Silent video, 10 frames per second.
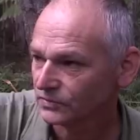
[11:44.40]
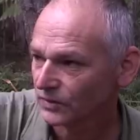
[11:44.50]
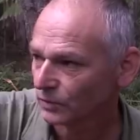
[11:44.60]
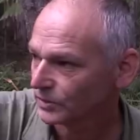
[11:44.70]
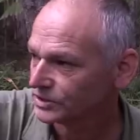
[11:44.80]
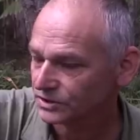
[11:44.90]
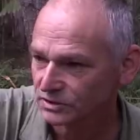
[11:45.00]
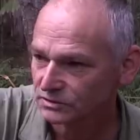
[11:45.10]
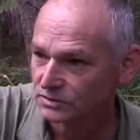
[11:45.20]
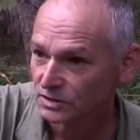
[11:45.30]
They'll nest
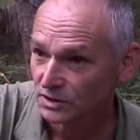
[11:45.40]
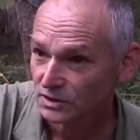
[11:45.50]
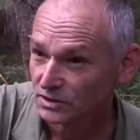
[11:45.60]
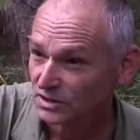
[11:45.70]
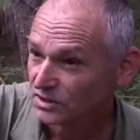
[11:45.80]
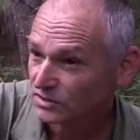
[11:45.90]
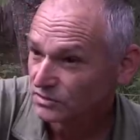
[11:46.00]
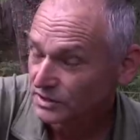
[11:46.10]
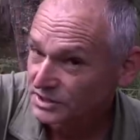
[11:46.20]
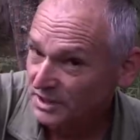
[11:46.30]
in
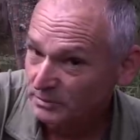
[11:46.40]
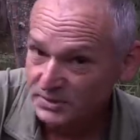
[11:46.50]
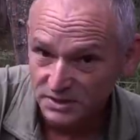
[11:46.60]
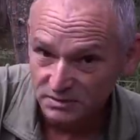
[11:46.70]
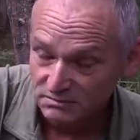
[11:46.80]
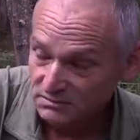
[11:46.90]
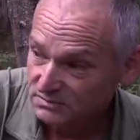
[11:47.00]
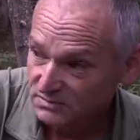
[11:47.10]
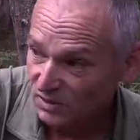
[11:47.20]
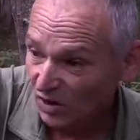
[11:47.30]
tree stumps and
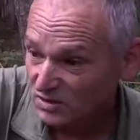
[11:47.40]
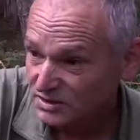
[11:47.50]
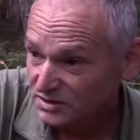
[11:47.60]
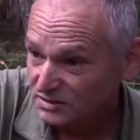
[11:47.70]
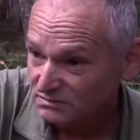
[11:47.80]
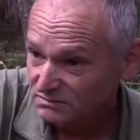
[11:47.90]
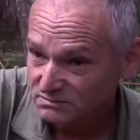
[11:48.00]
logs and